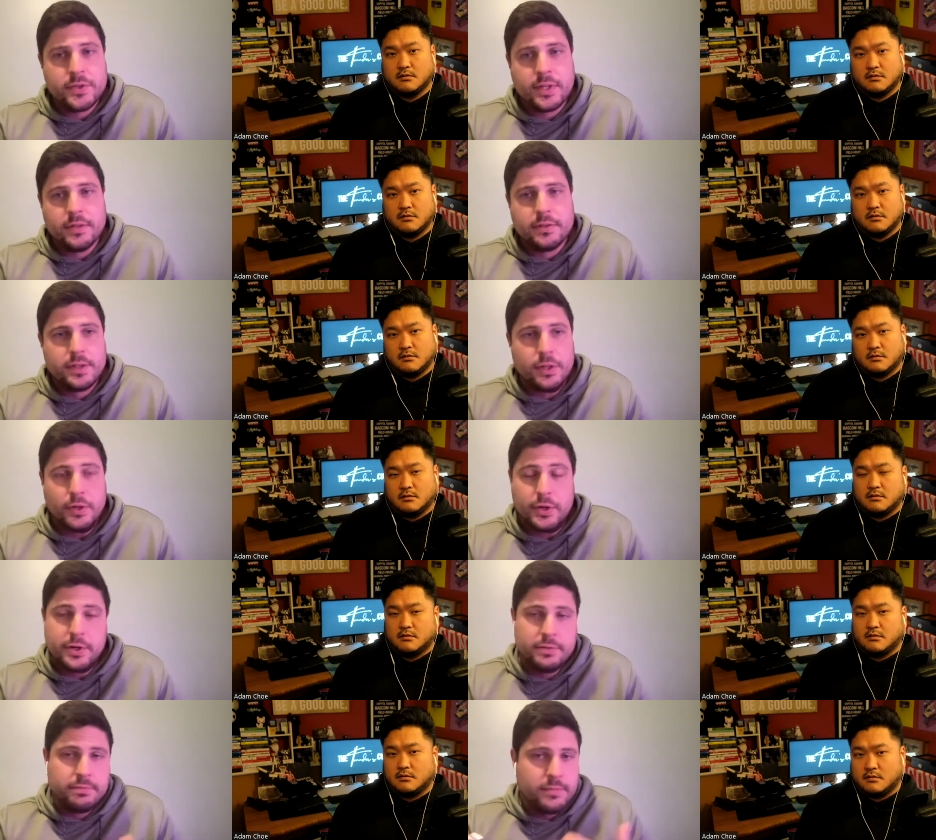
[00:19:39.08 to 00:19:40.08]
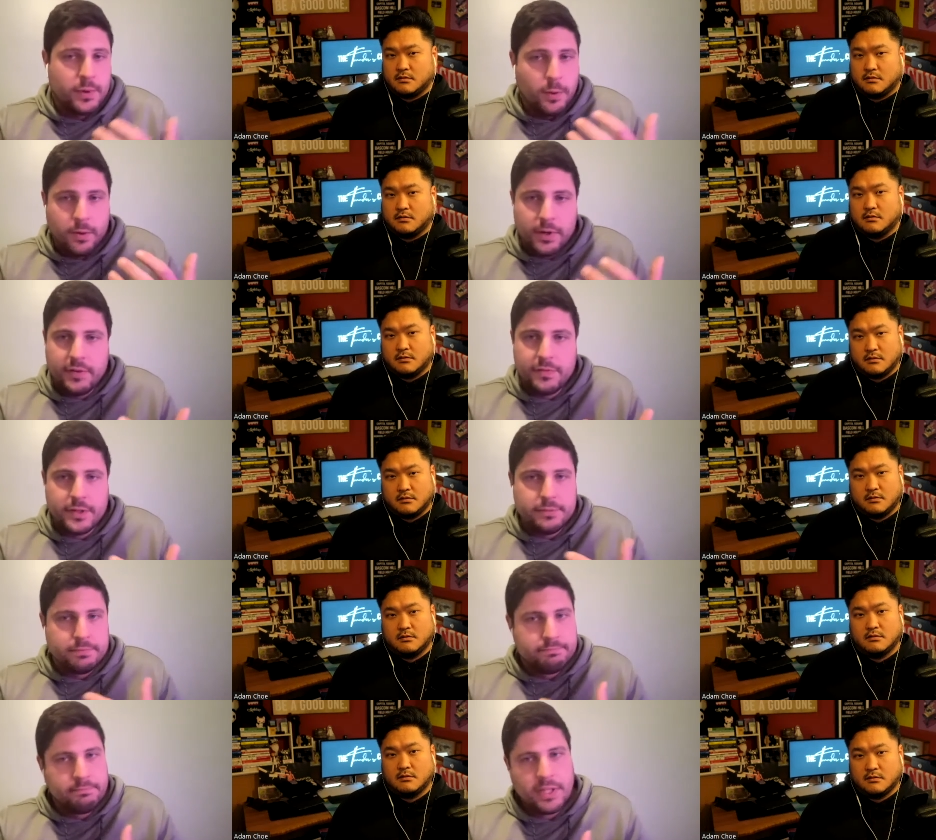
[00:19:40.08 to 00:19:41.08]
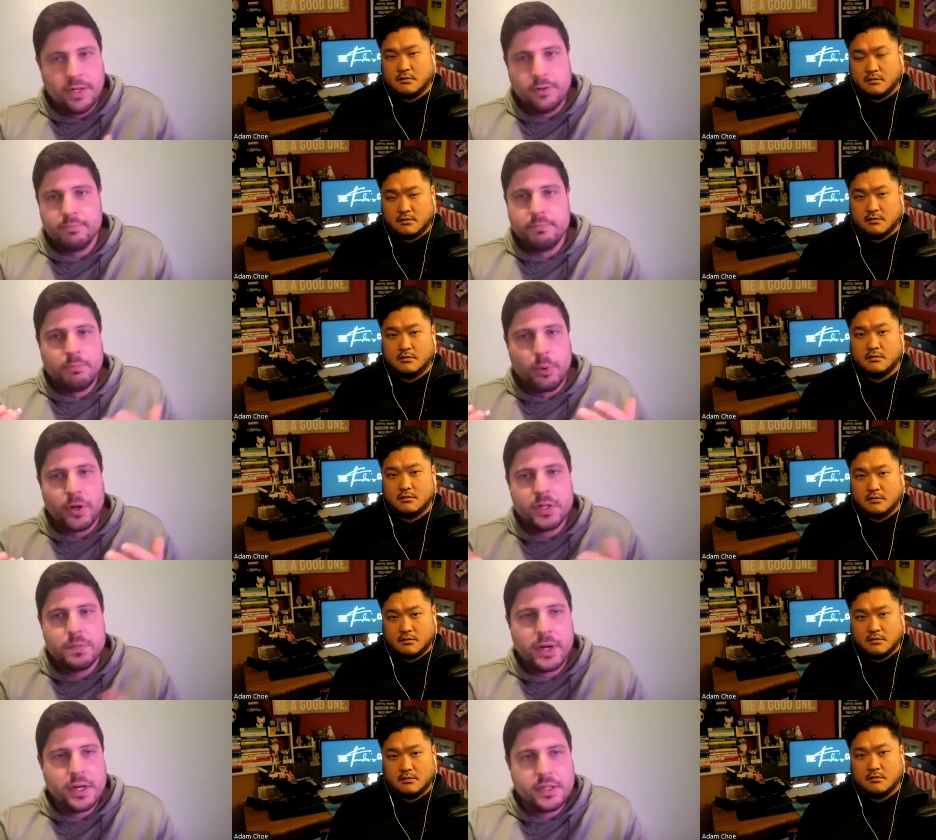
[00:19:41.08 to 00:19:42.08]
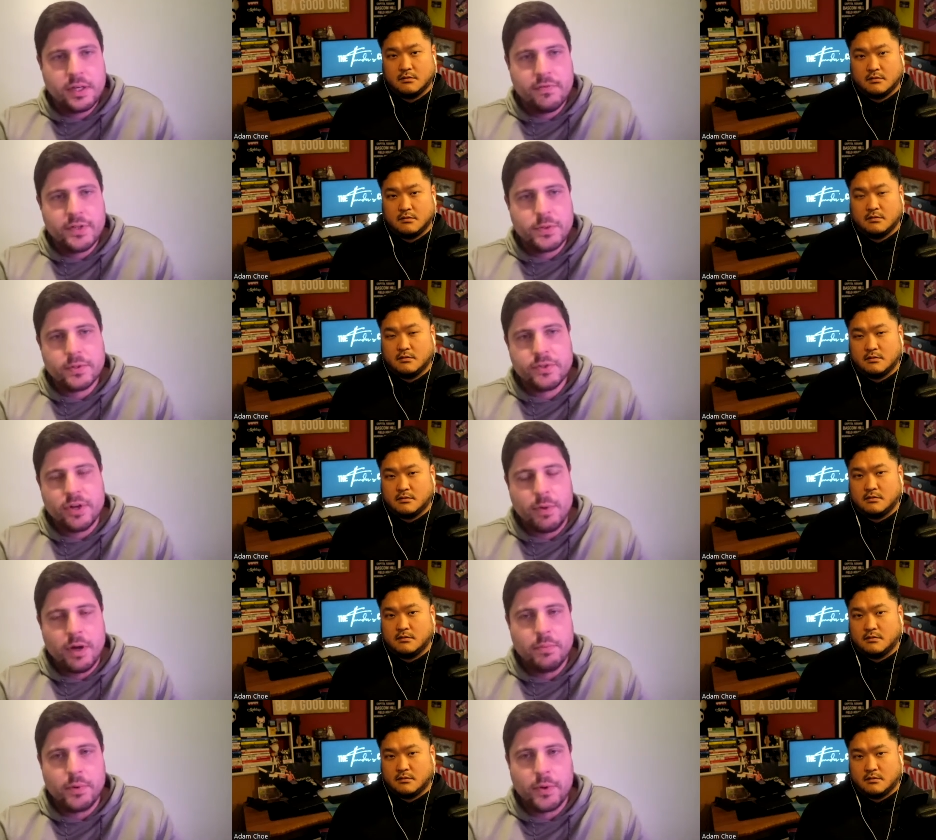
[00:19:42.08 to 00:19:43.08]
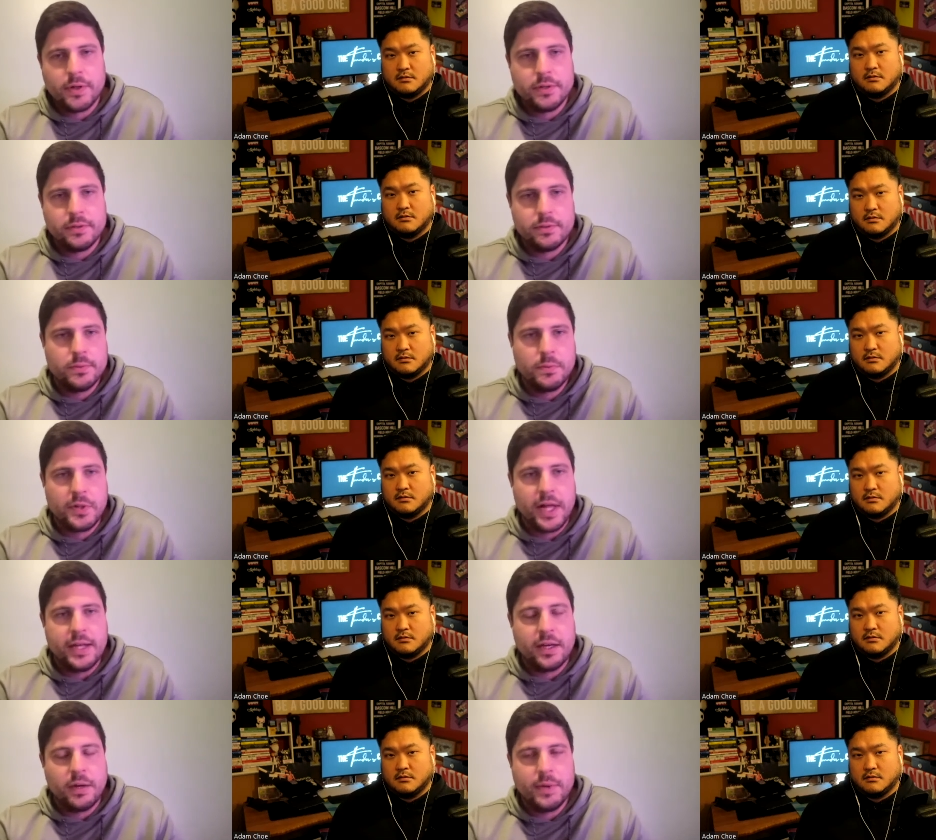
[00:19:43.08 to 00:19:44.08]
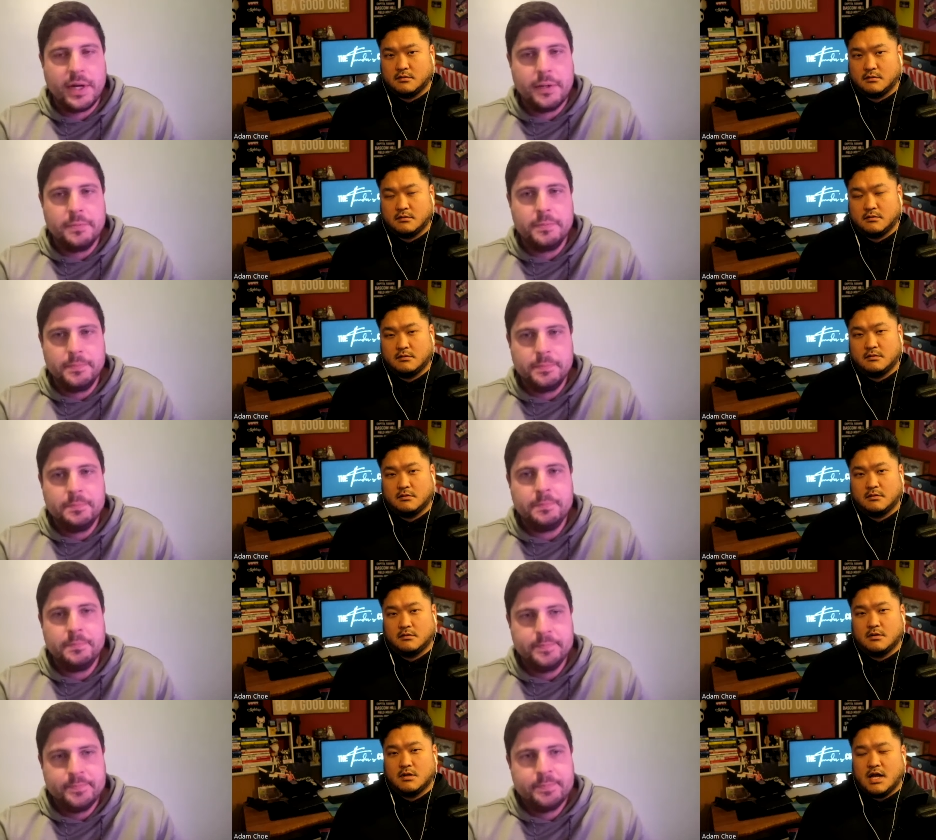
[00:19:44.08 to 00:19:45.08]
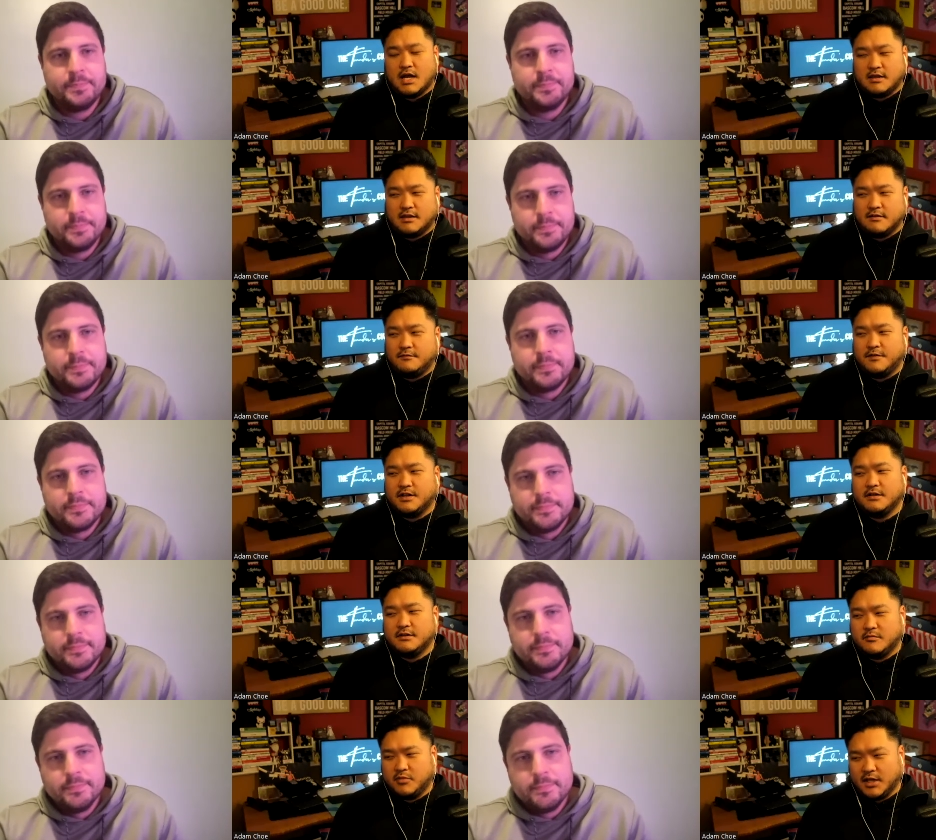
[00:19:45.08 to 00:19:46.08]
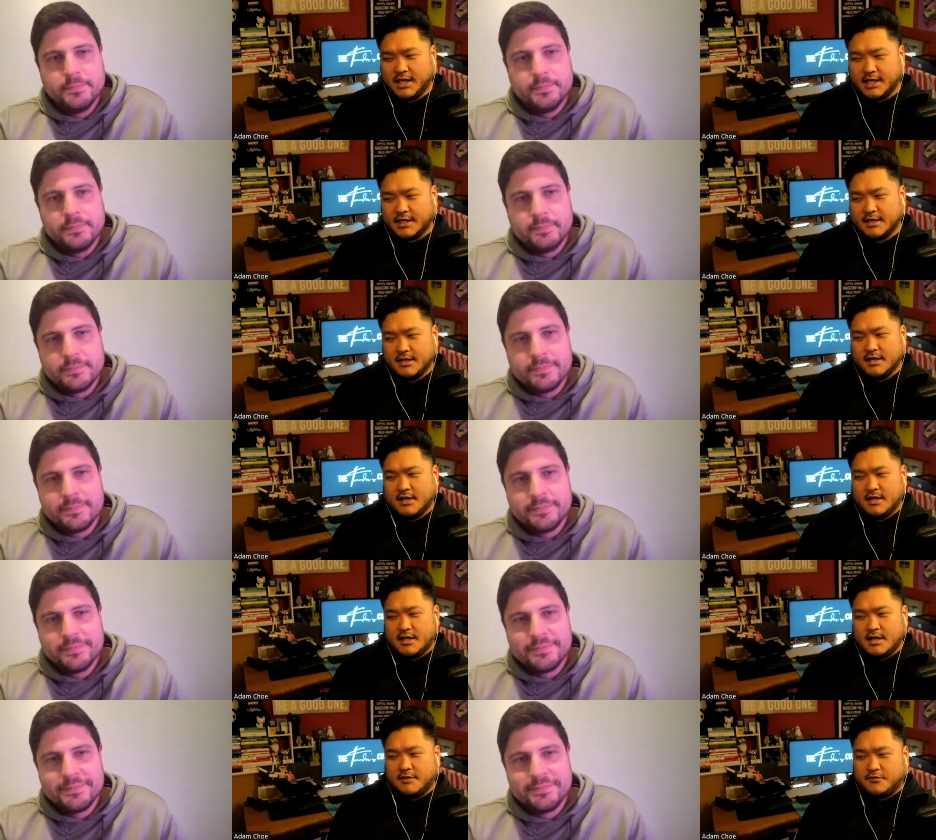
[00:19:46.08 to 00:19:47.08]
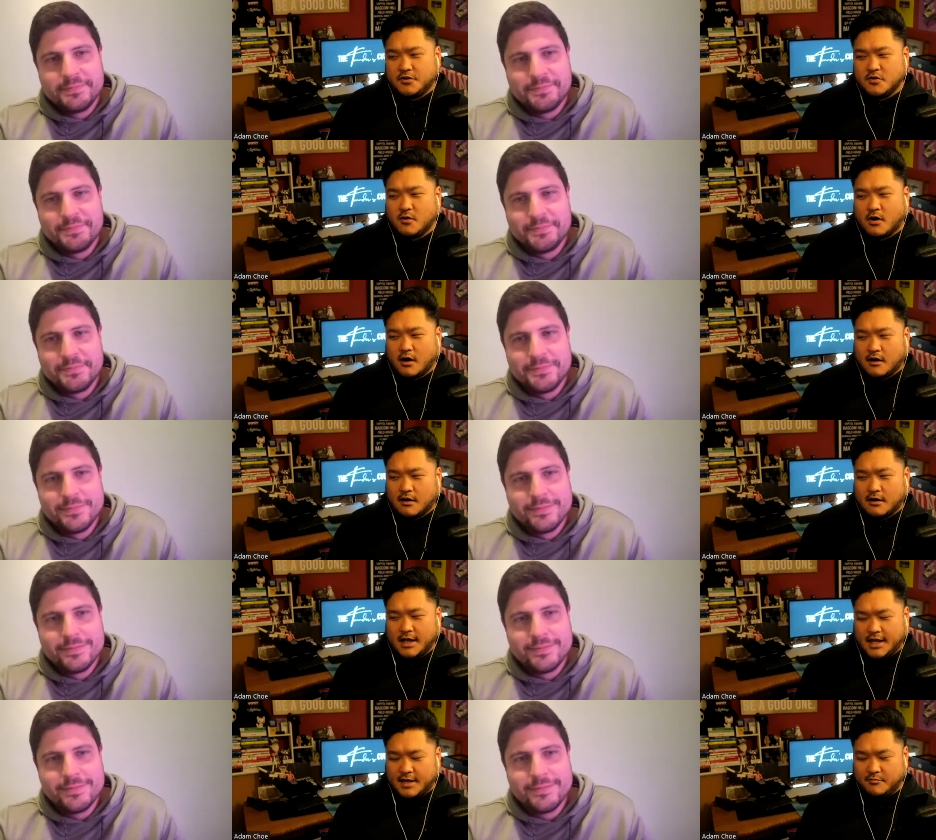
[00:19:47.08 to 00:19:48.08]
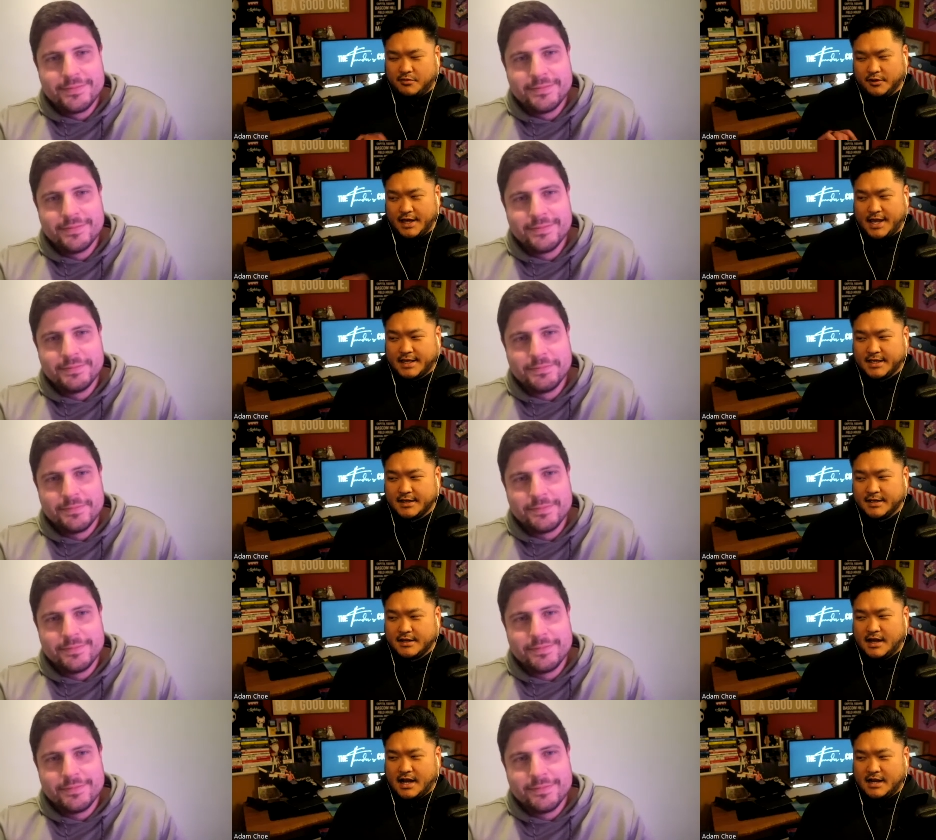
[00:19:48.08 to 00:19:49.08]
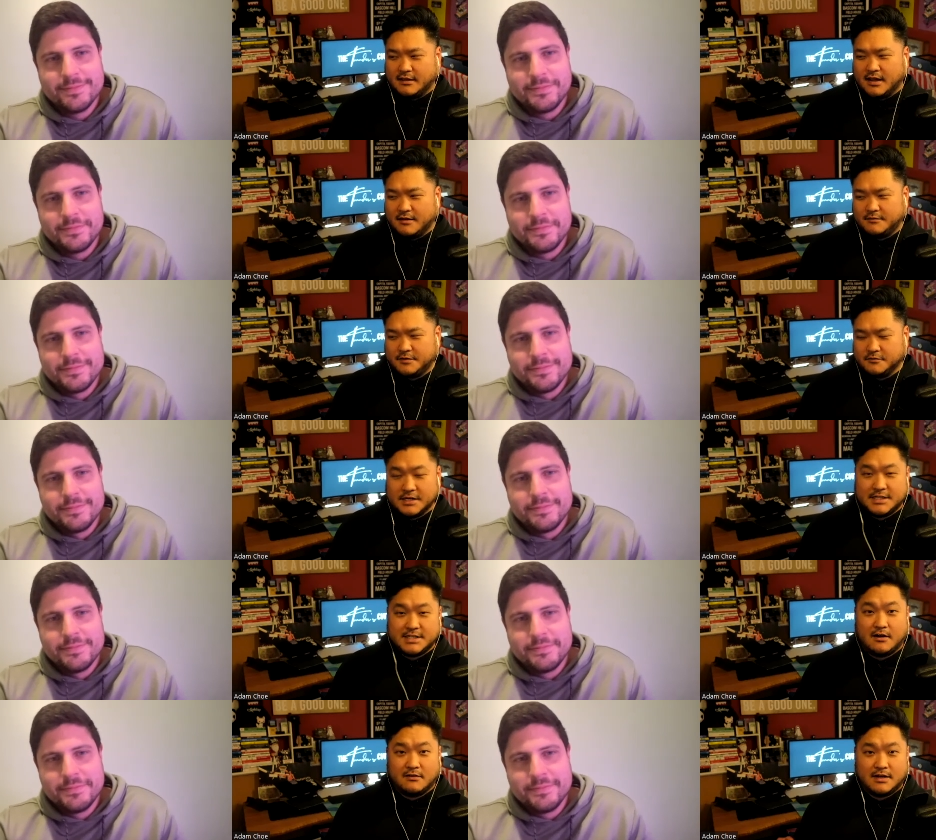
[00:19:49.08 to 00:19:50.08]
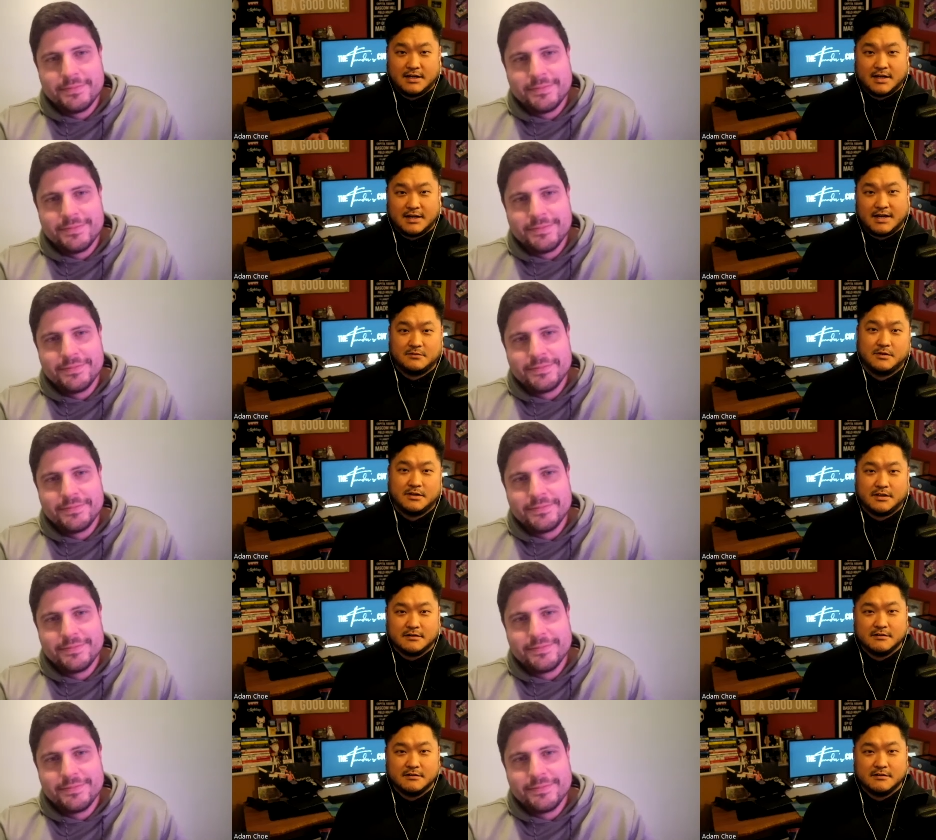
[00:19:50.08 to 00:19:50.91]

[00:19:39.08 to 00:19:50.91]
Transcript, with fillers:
Speaker 1: interested to learn, or even, you know, more experienced individuals jump on board, and you've got to help out.
Speaker 2: And then fill in the blank. If you are a blank, I'd love to reach out and connect with you.